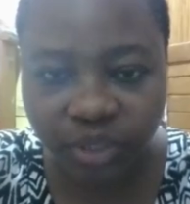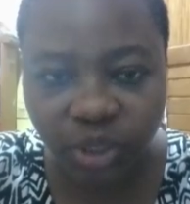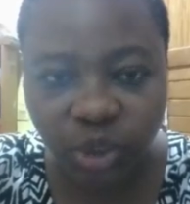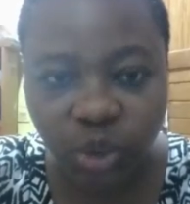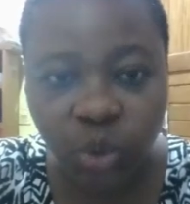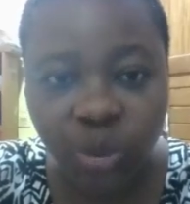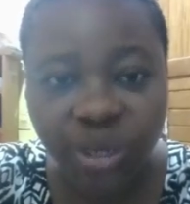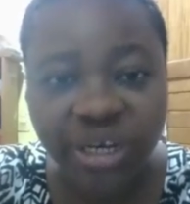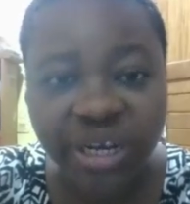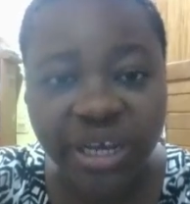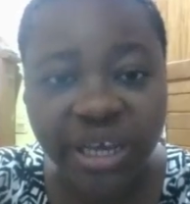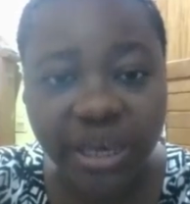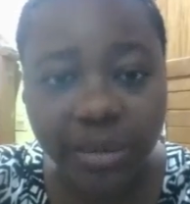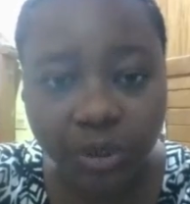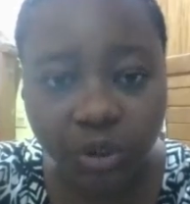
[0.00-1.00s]
So in the
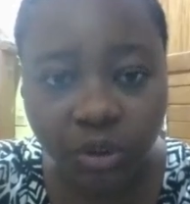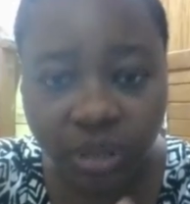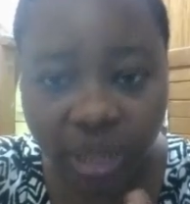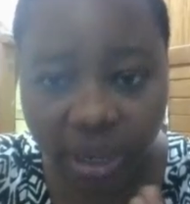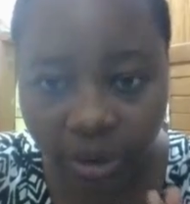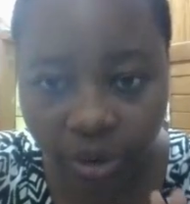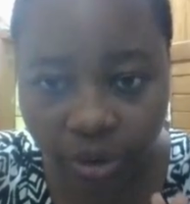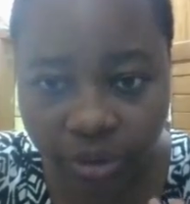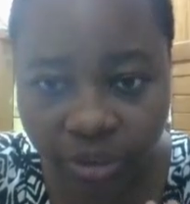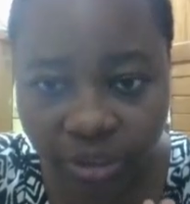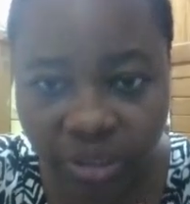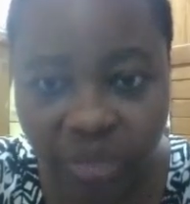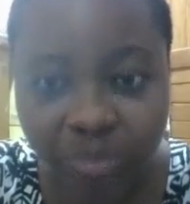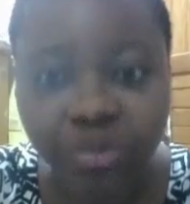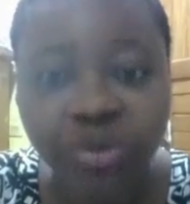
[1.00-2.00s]
heap sort
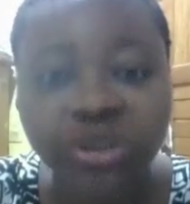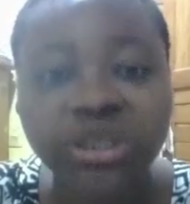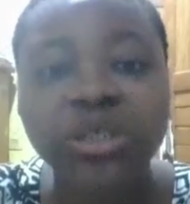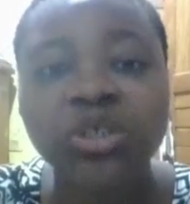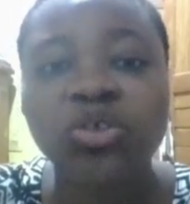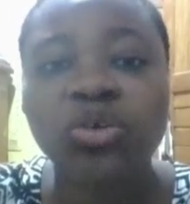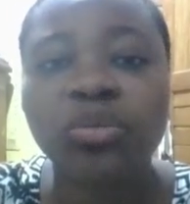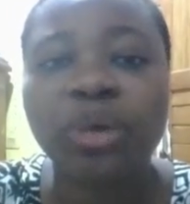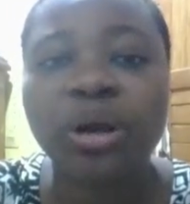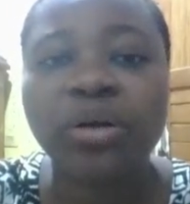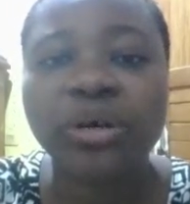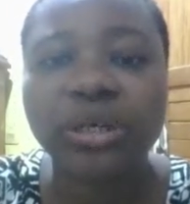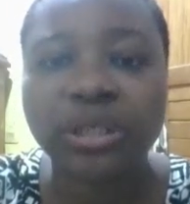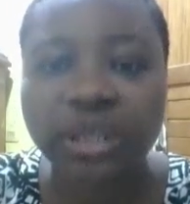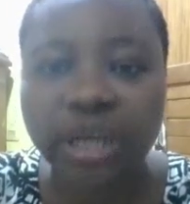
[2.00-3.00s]
algorithm, the process
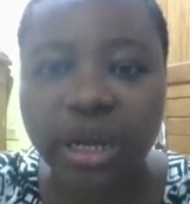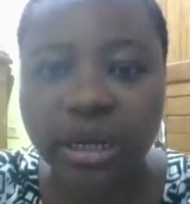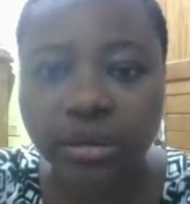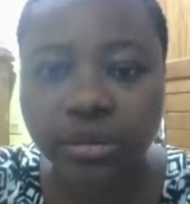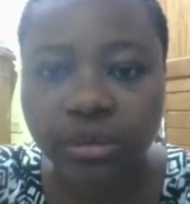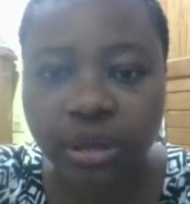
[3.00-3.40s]
summary is that